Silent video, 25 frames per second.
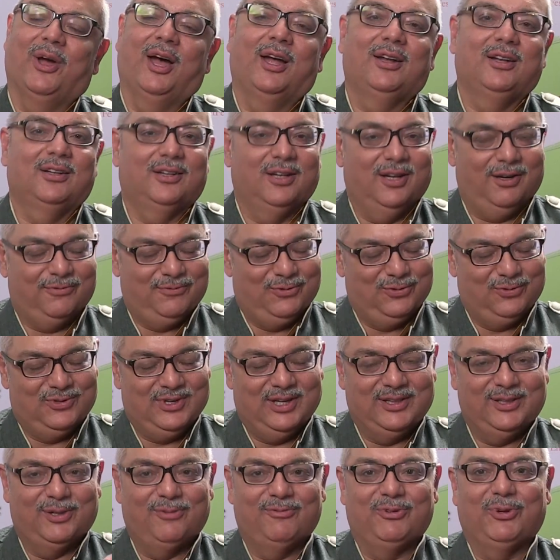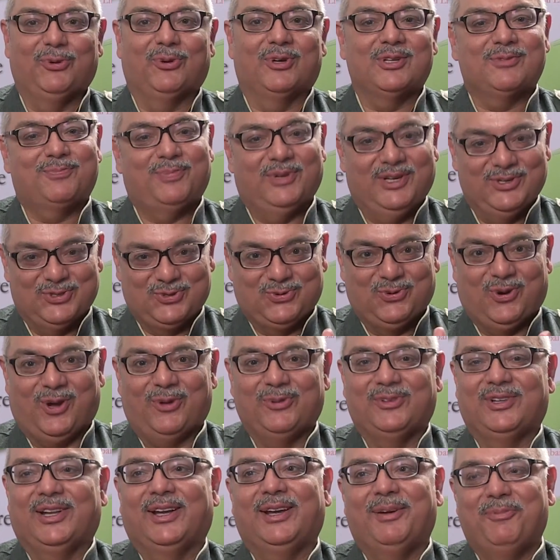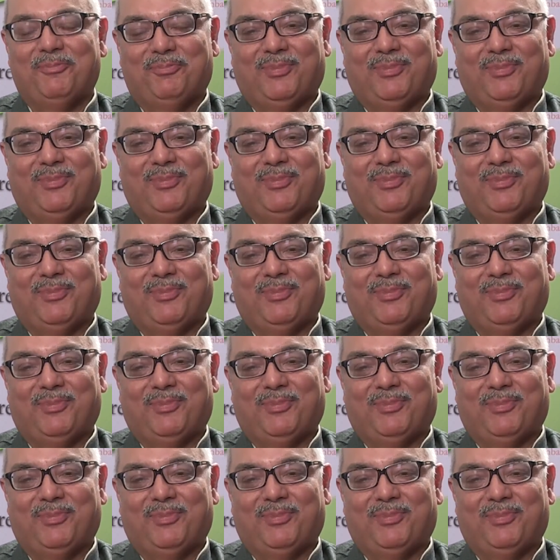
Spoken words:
you. I'd love to tell the viewers, please go out there,